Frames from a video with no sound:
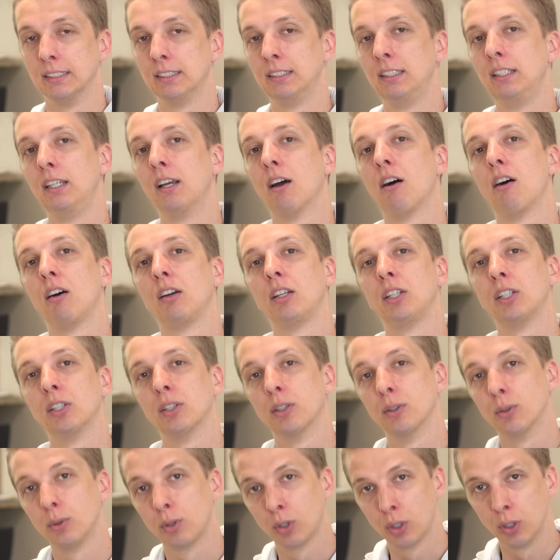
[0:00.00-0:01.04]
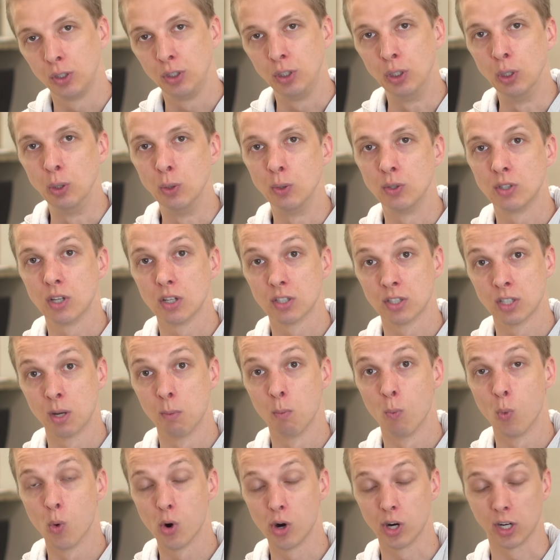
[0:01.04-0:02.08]
the audio could use
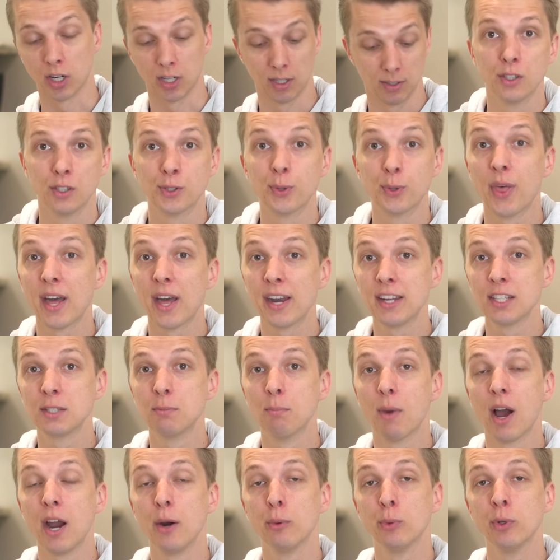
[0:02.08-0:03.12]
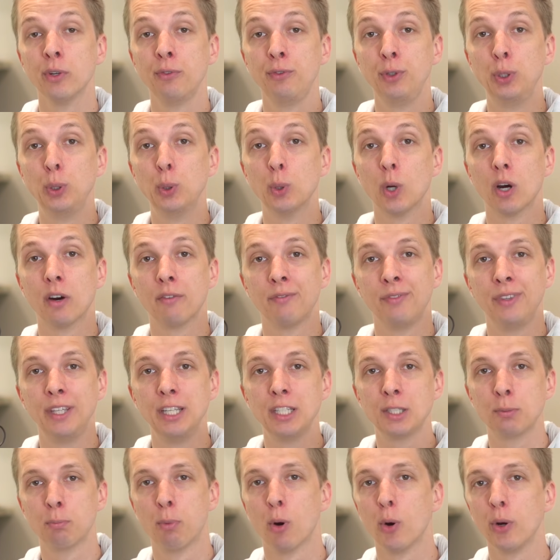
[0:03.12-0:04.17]
some work. So that is my review of
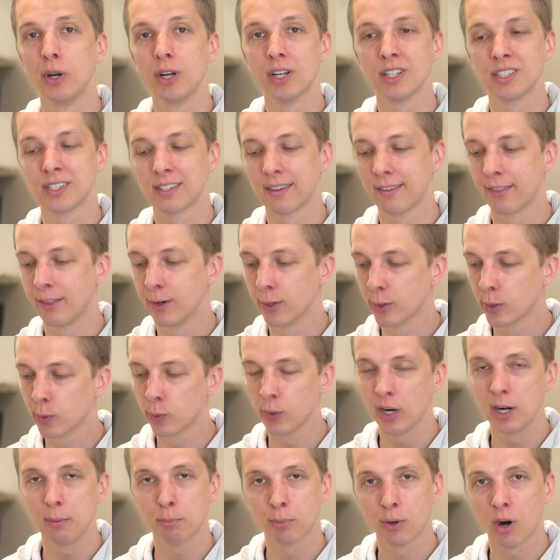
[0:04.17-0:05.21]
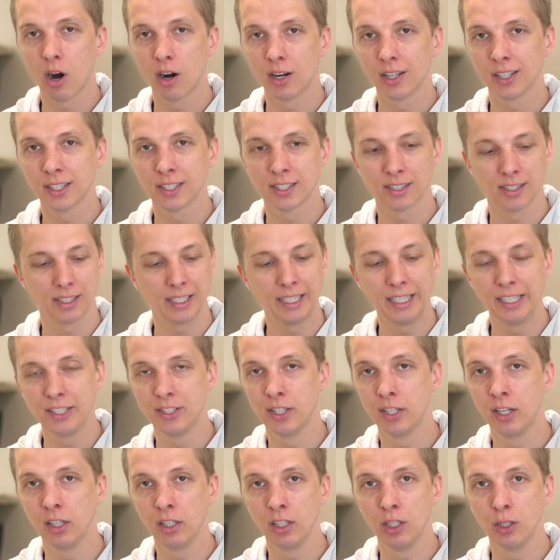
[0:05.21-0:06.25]
these Boyas. They're great products,
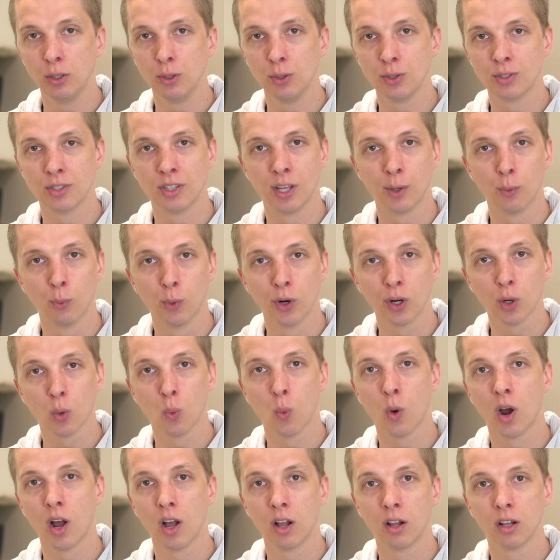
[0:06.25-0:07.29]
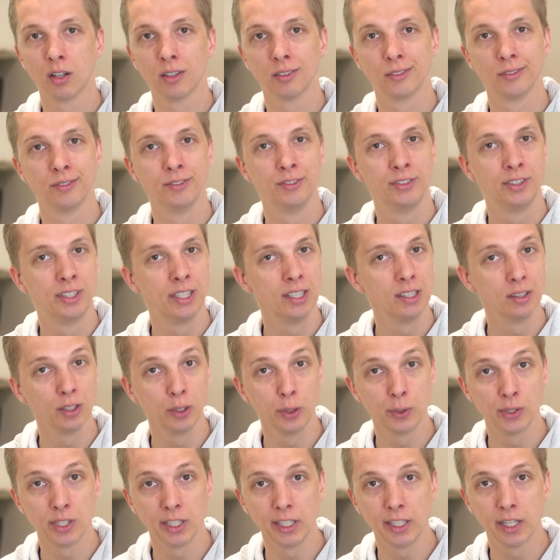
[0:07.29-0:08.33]
easy to use, they work well, didn't
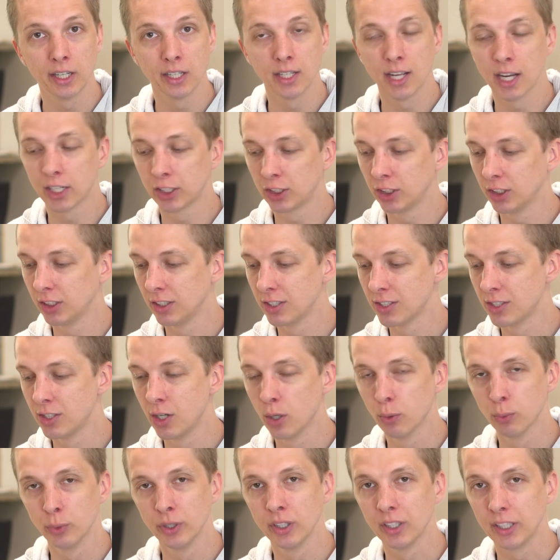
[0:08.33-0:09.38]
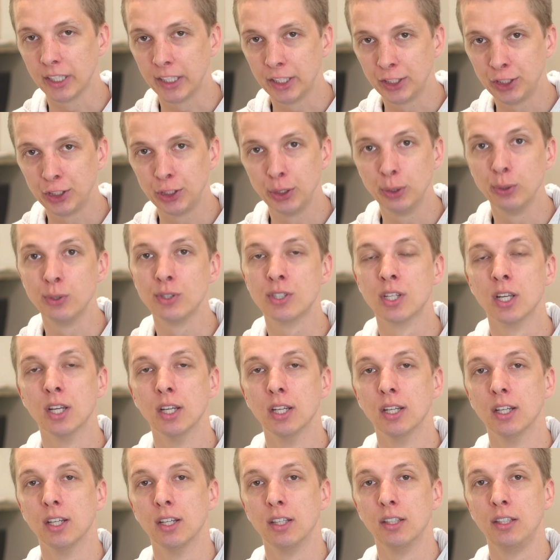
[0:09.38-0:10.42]
lose any connections, no real issues.
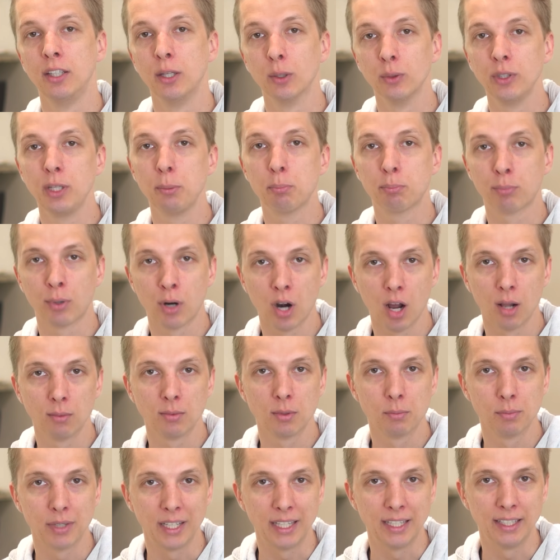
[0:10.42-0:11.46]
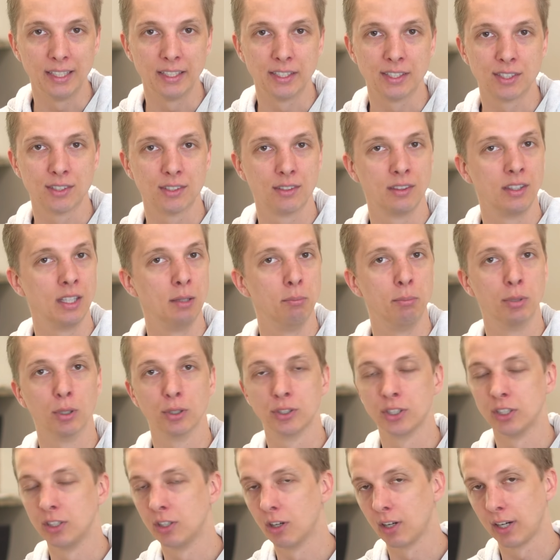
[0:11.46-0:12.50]
The only problem is the
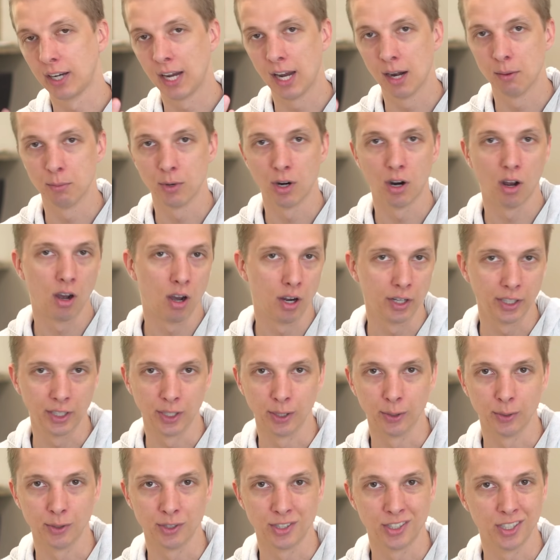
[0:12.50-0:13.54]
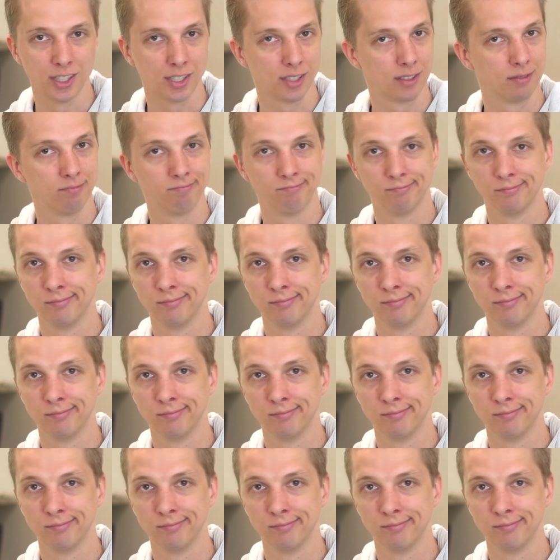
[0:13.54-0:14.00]
built-in camera audio is just